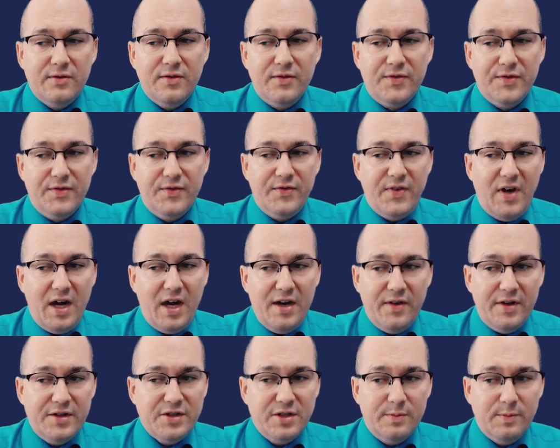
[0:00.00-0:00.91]
for
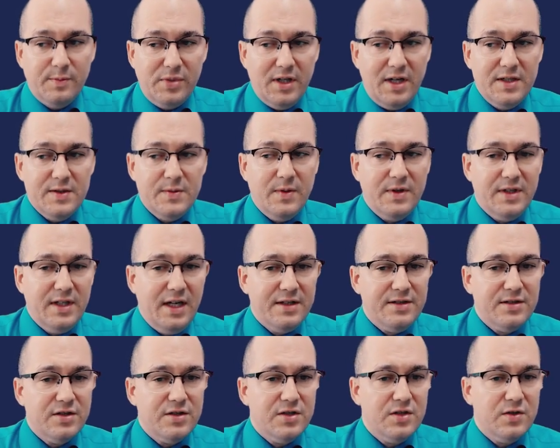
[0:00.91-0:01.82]
500 plus, well, the
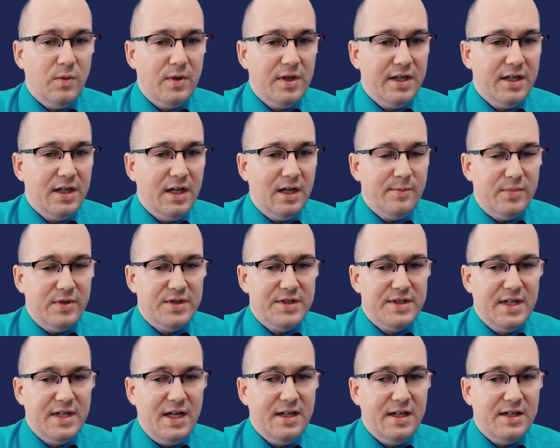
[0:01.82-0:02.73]
answer is
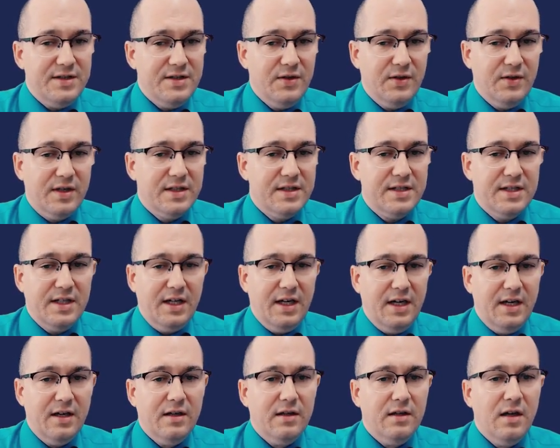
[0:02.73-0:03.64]
29%, as you can see
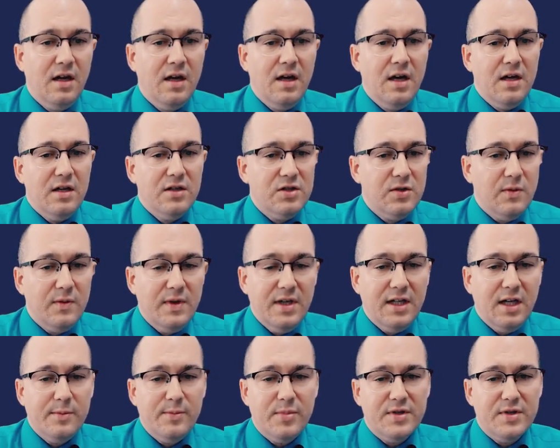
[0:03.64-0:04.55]
here.
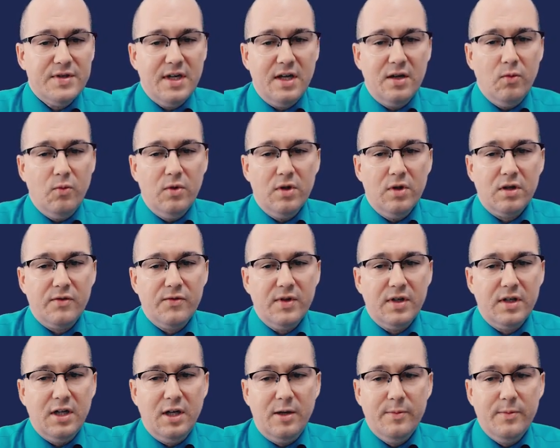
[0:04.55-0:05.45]
29% work for
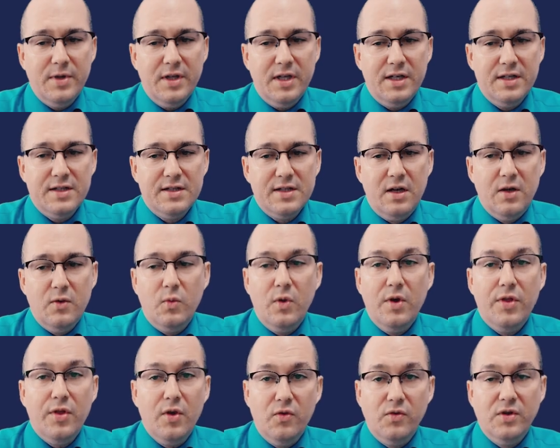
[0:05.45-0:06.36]
companies
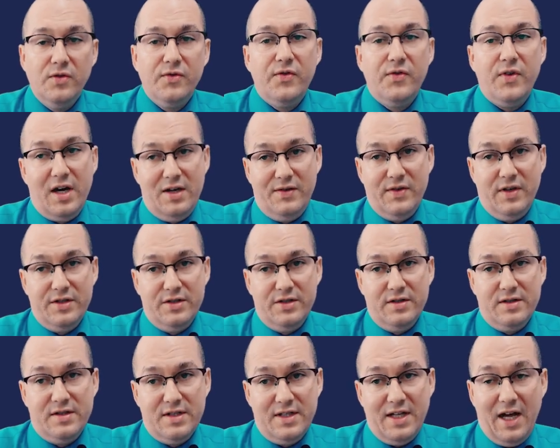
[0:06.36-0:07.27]
with over
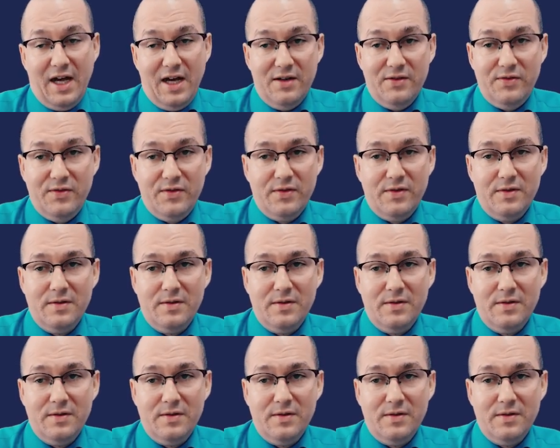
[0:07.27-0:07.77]
500 staff.